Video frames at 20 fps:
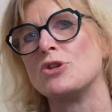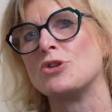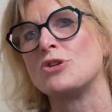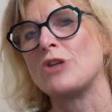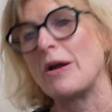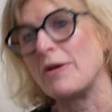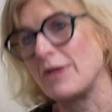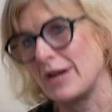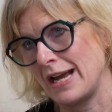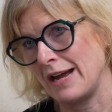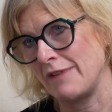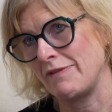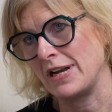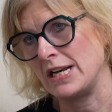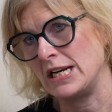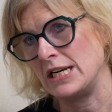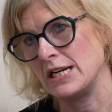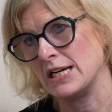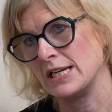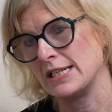don't have
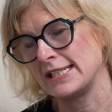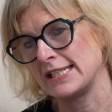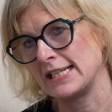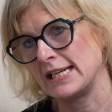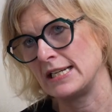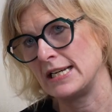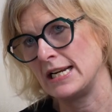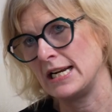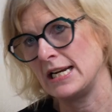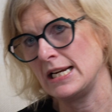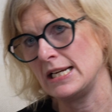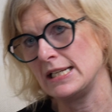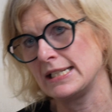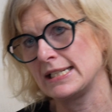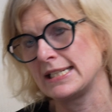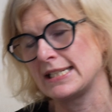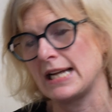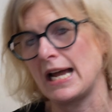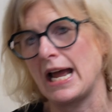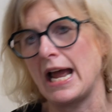any nursing
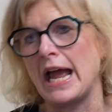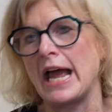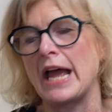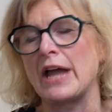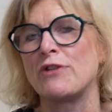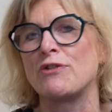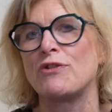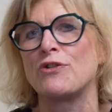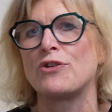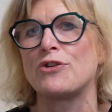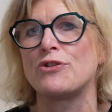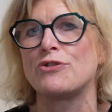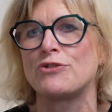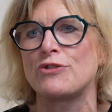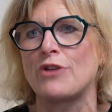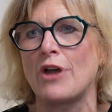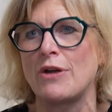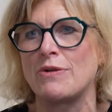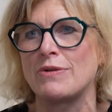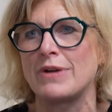needs and
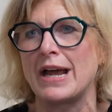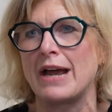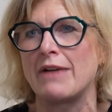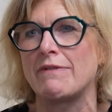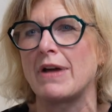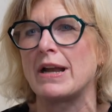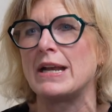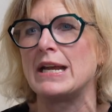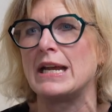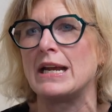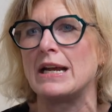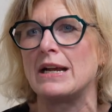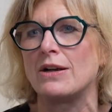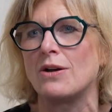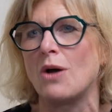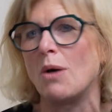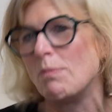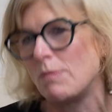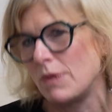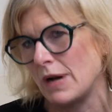don't have any
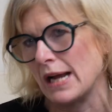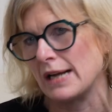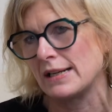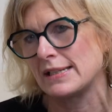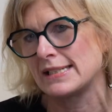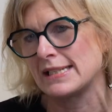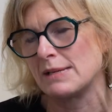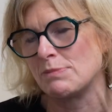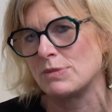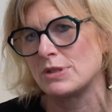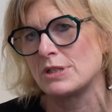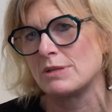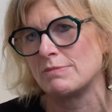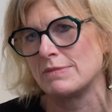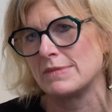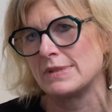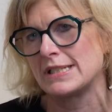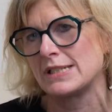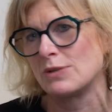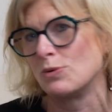complex
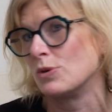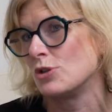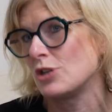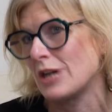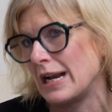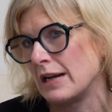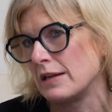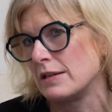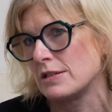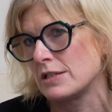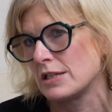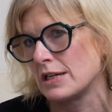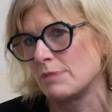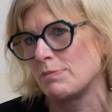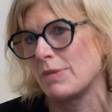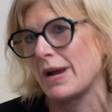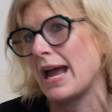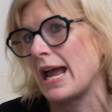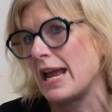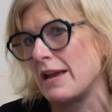symptoms or challenging
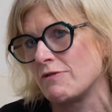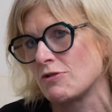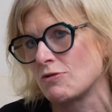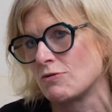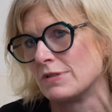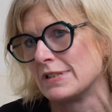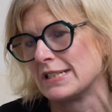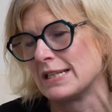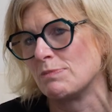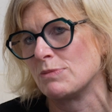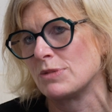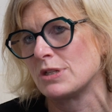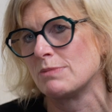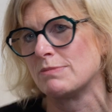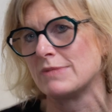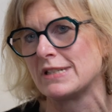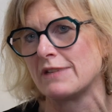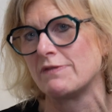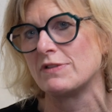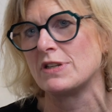behavioural
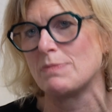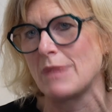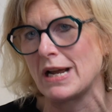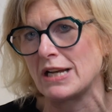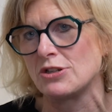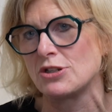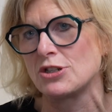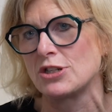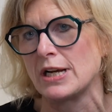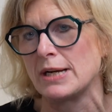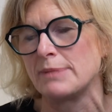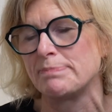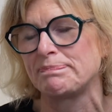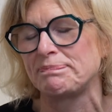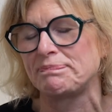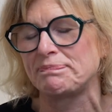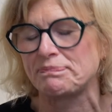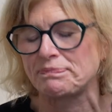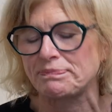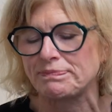symptoms of dementia.
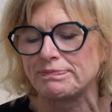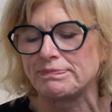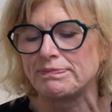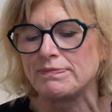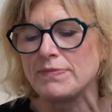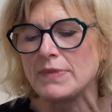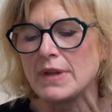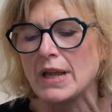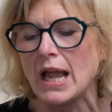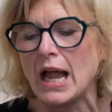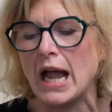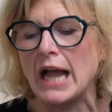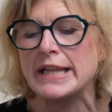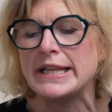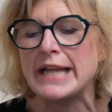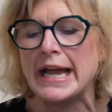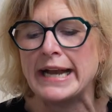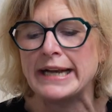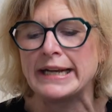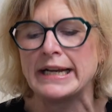And
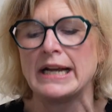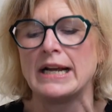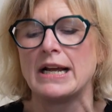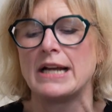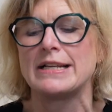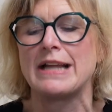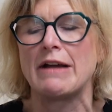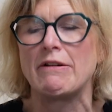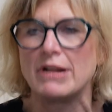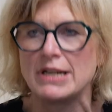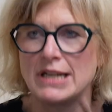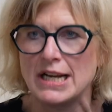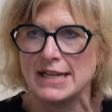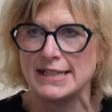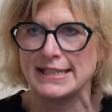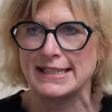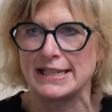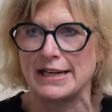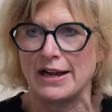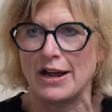then there are
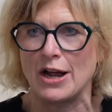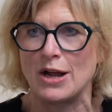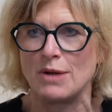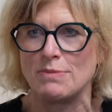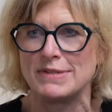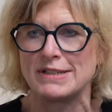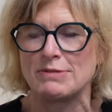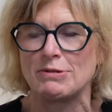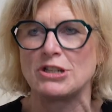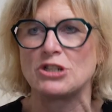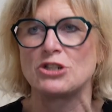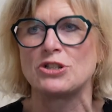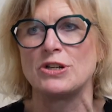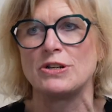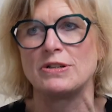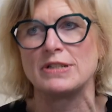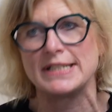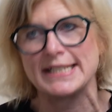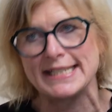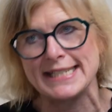nursing homes which
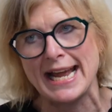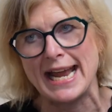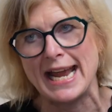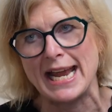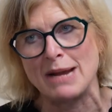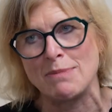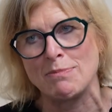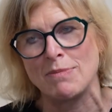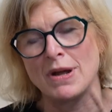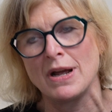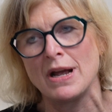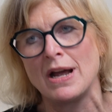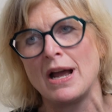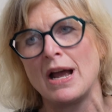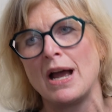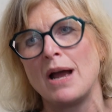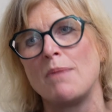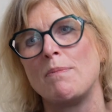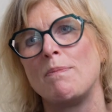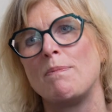do the same,
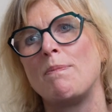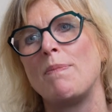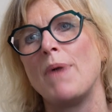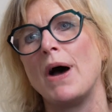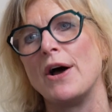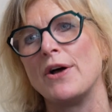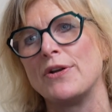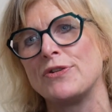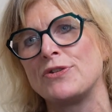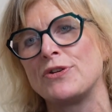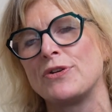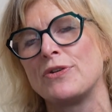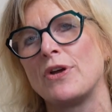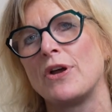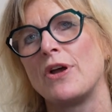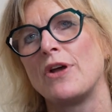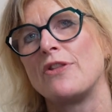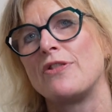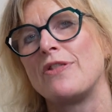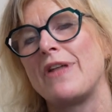but
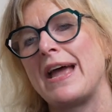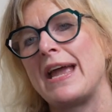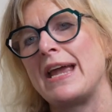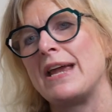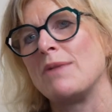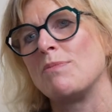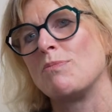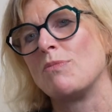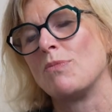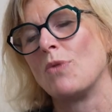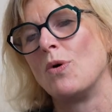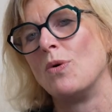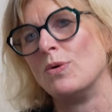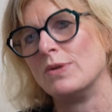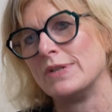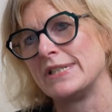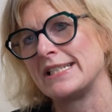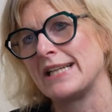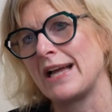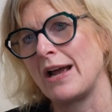they
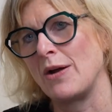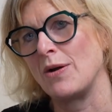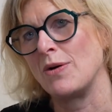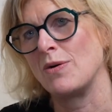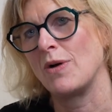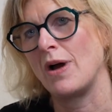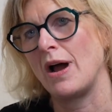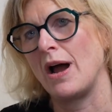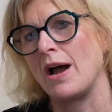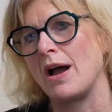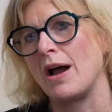also